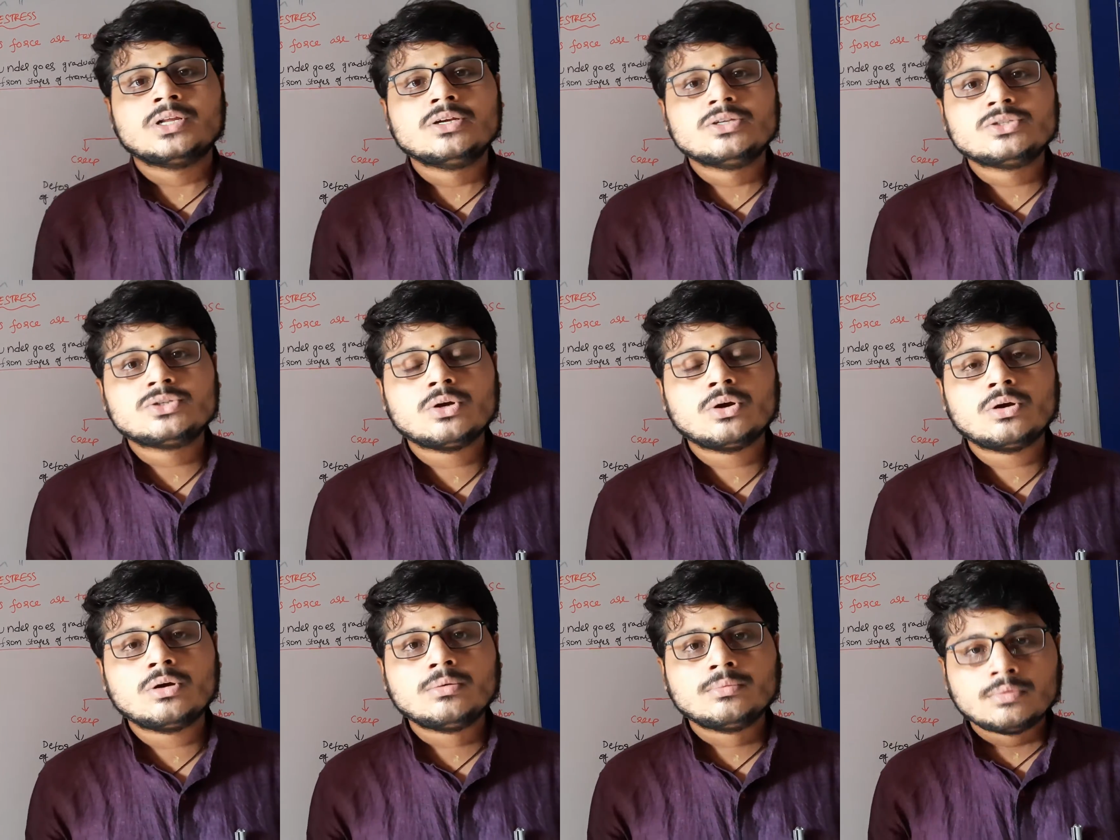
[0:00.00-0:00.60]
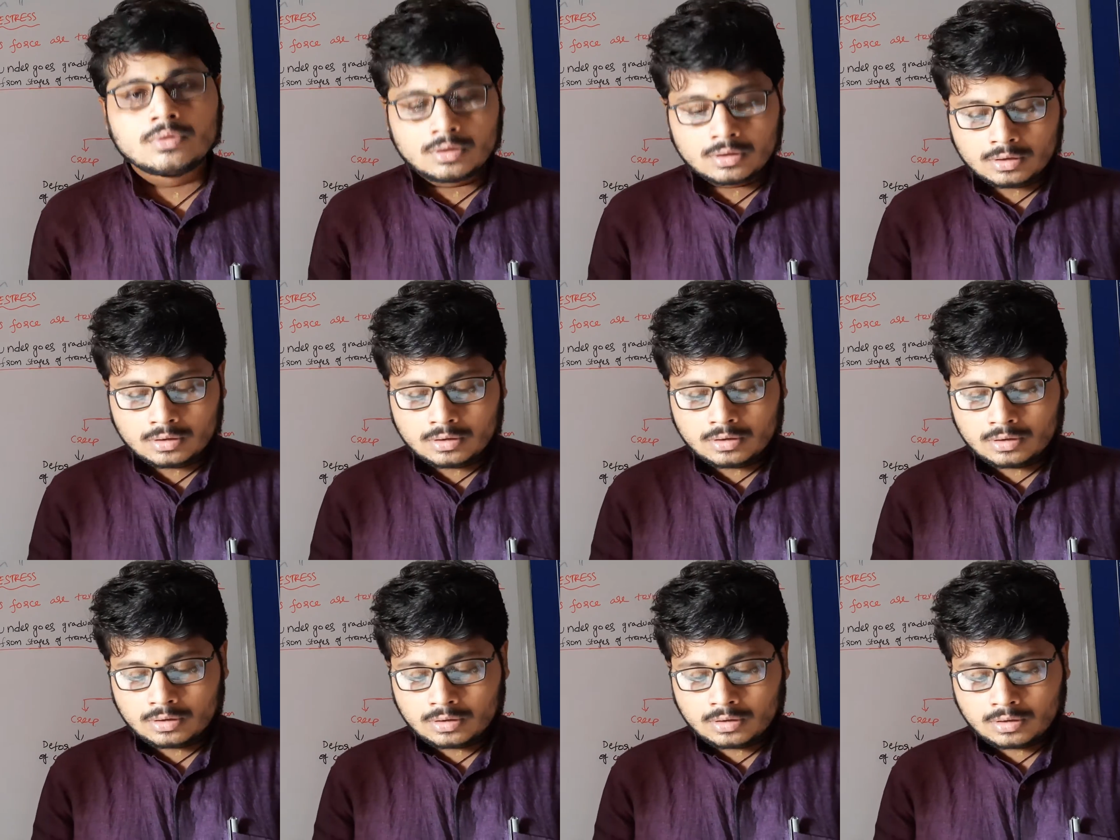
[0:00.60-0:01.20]
So
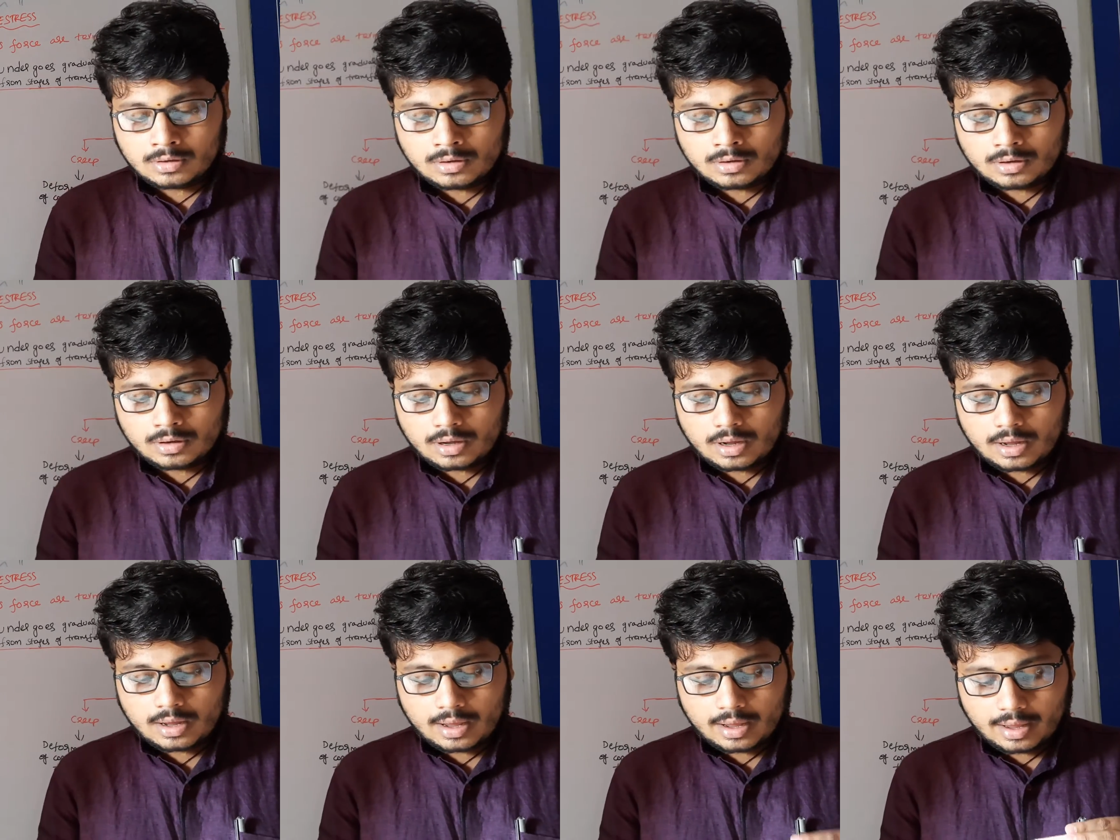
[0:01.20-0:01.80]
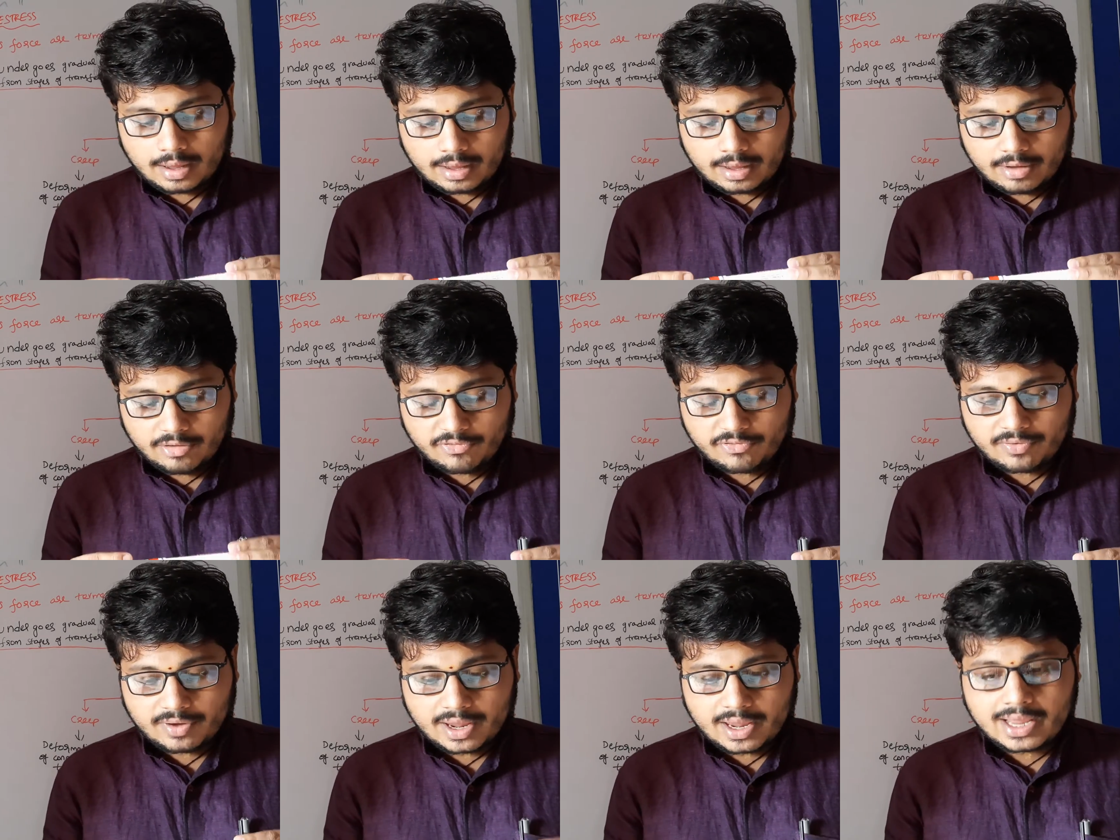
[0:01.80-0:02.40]

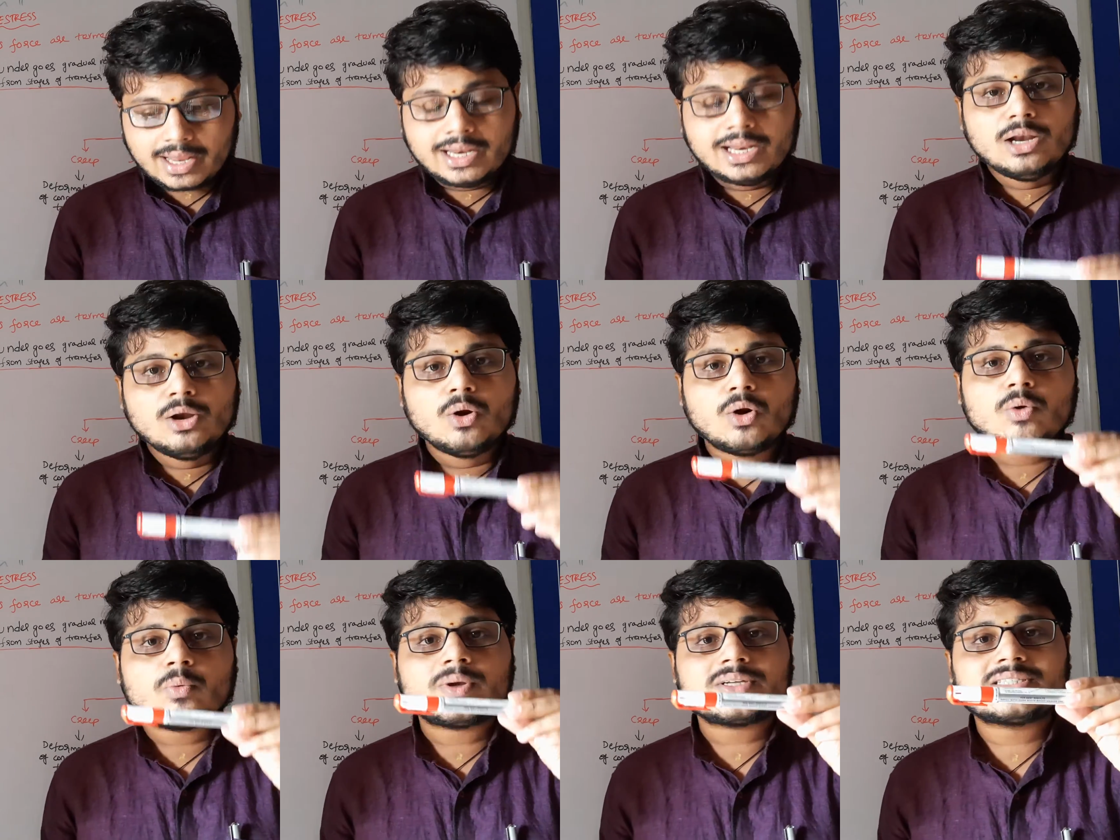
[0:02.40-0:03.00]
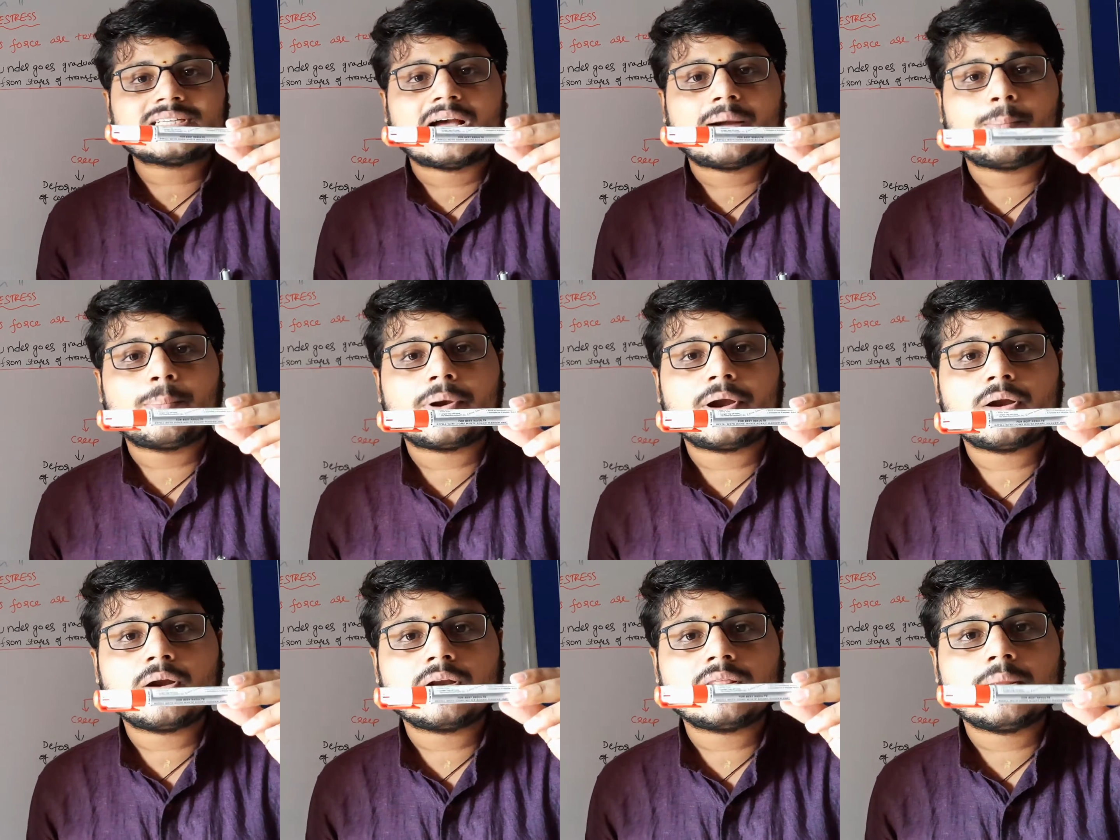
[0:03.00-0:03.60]
if any load was
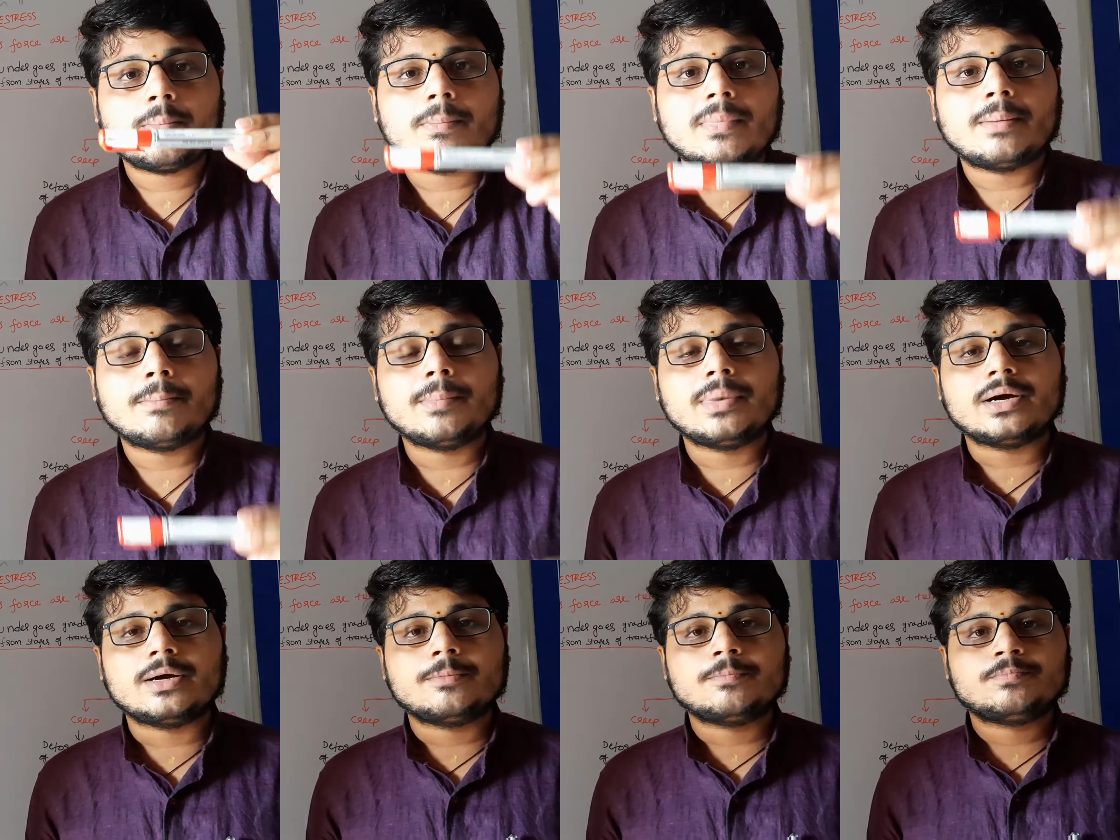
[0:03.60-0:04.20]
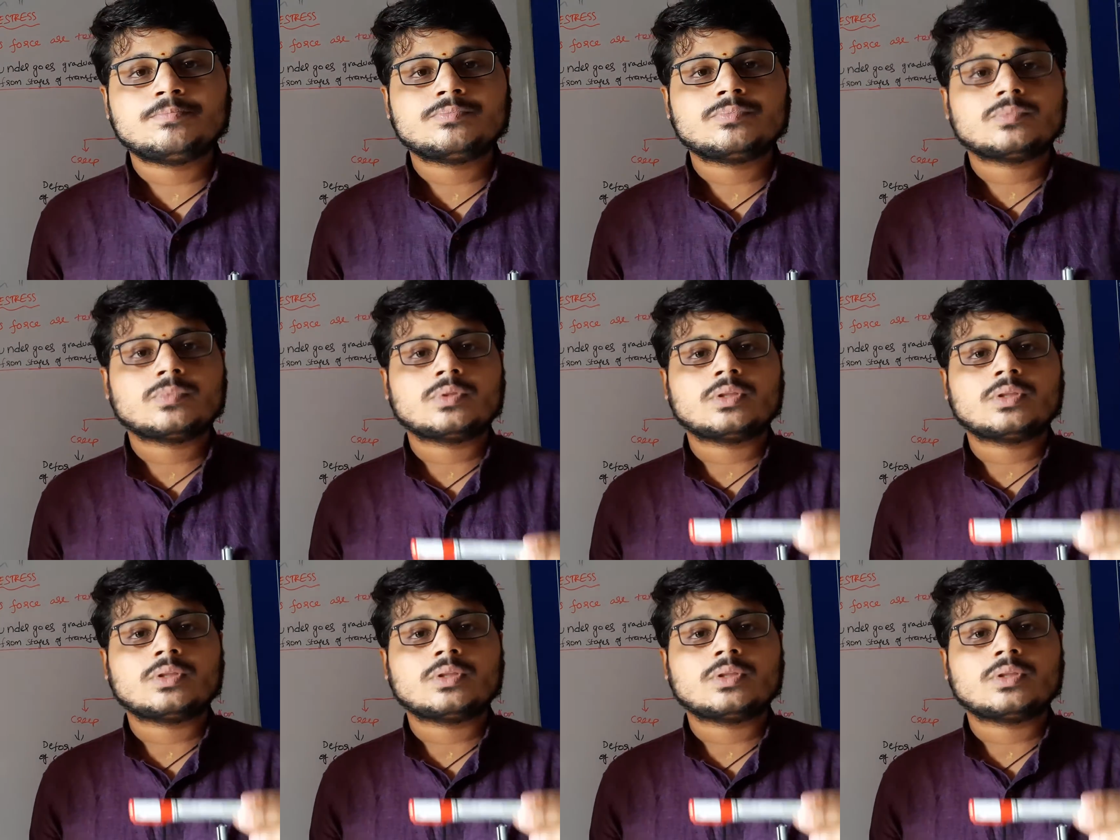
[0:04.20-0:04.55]
applied on the member,